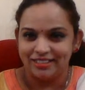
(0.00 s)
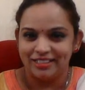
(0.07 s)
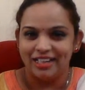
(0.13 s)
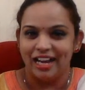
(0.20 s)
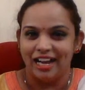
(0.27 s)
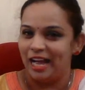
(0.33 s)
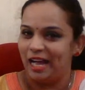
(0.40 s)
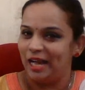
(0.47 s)

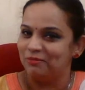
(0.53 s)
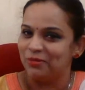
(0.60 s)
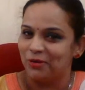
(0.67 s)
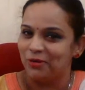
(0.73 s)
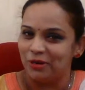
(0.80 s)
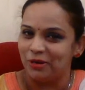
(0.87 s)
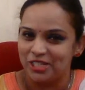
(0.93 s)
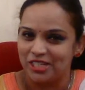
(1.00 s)
I'm going
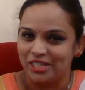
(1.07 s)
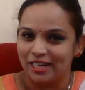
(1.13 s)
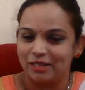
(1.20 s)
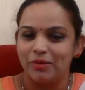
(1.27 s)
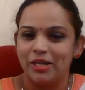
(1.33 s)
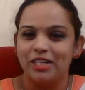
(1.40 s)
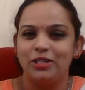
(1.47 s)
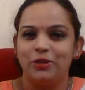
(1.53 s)
to
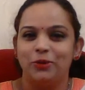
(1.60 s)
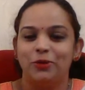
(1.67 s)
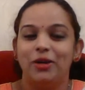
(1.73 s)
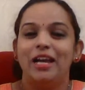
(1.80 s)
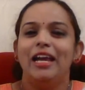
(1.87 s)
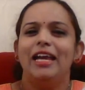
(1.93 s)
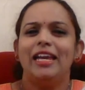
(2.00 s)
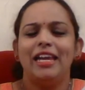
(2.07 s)
checkmate you.
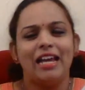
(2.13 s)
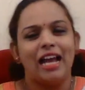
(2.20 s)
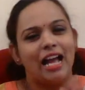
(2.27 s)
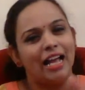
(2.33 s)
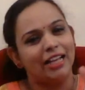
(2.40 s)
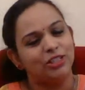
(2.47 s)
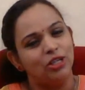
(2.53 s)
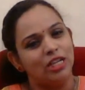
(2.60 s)
He
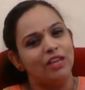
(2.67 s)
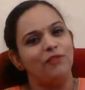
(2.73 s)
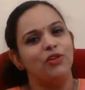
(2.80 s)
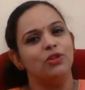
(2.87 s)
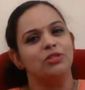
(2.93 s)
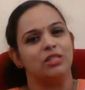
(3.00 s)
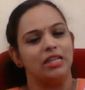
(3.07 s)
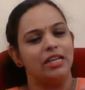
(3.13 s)
actually, if you
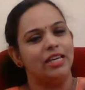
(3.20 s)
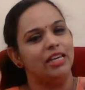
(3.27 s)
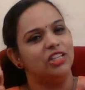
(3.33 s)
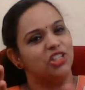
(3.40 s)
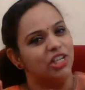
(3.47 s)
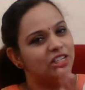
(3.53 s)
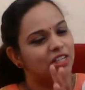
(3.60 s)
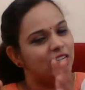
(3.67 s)
see, he
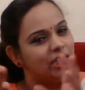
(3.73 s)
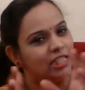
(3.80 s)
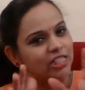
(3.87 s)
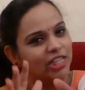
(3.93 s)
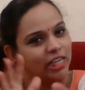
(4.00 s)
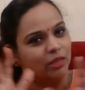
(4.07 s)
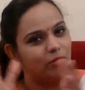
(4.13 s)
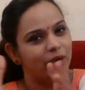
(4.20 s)
generally
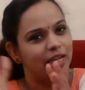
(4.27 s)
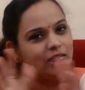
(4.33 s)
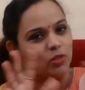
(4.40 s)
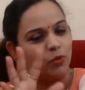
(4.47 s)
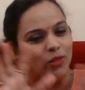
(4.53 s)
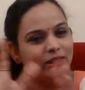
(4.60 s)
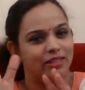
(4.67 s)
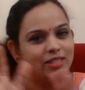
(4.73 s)
checkmates
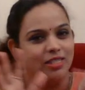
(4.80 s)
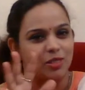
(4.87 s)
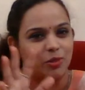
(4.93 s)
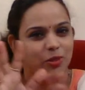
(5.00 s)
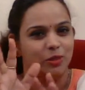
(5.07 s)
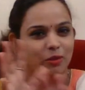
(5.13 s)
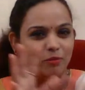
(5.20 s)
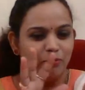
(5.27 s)
with his
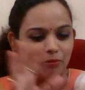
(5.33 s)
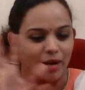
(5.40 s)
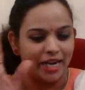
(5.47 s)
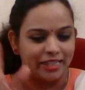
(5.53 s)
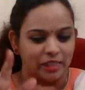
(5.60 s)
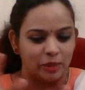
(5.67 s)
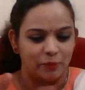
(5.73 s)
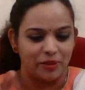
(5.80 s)

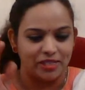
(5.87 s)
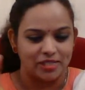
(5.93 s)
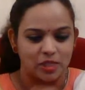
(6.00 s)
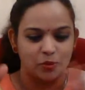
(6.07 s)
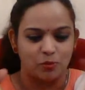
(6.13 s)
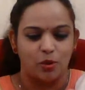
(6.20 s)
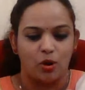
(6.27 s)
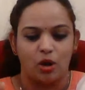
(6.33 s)
minor pieces
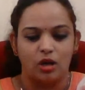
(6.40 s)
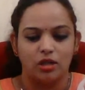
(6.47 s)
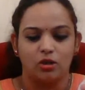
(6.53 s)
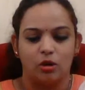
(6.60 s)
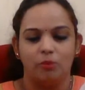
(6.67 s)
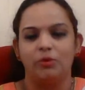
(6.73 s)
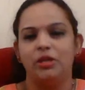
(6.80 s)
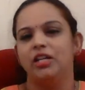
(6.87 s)
pawn
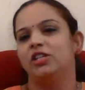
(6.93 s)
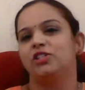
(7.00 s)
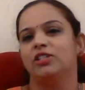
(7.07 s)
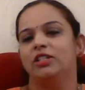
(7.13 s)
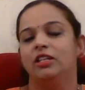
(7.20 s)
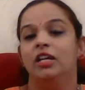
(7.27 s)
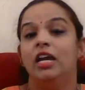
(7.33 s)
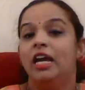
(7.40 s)
combination.
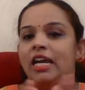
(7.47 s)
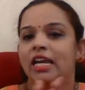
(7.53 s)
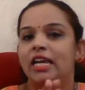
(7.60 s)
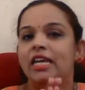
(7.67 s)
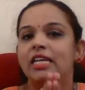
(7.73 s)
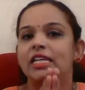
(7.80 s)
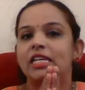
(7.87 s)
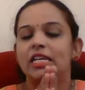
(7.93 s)

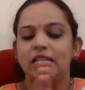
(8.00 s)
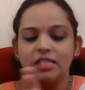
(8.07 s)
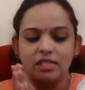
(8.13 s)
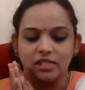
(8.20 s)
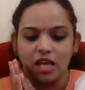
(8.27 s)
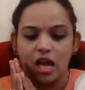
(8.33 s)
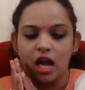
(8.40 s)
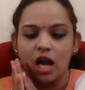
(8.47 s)
He is
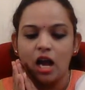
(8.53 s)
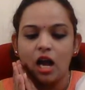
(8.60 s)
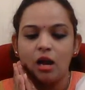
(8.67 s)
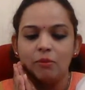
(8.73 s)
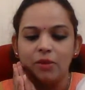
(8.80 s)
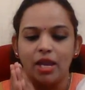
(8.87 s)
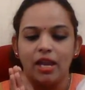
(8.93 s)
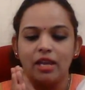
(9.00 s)

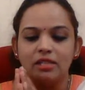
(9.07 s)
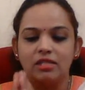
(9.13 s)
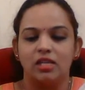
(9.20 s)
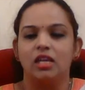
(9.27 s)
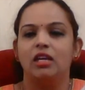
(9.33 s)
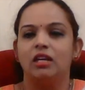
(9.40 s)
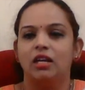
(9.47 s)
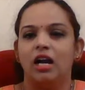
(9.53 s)

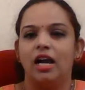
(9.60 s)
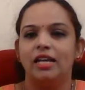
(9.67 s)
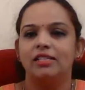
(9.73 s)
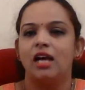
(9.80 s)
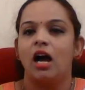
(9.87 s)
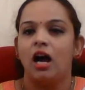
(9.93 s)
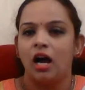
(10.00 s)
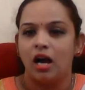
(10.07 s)
amazing, guys.
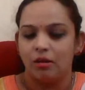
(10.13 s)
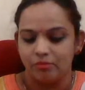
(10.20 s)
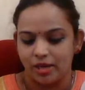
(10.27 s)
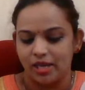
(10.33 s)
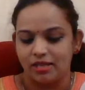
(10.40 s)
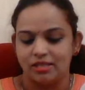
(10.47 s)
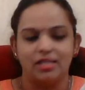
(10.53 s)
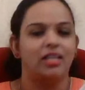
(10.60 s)

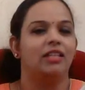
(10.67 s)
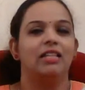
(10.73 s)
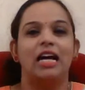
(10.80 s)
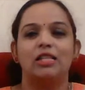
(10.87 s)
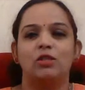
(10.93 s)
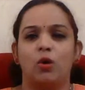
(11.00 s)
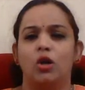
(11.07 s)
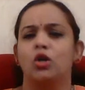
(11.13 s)
Amazing. That's
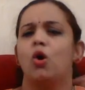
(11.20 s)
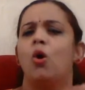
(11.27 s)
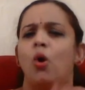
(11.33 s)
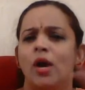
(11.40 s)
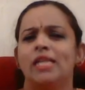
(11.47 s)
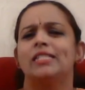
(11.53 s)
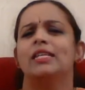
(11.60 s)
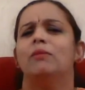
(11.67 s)
what.
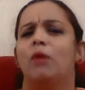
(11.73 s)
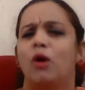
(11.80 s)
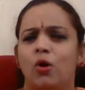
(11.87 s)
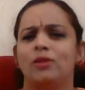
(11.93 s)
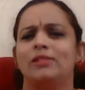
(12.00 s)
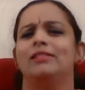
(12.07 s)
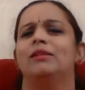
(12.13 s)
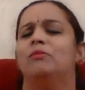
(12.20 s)

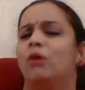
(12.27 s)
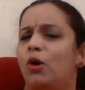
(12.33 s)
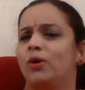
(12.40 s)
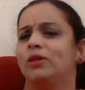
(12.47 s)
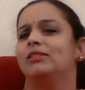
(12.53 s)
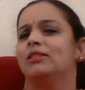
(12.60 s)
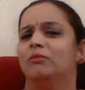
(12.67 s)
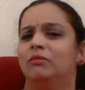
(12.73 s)

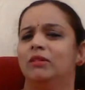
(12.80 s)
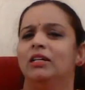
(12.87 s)
OSM.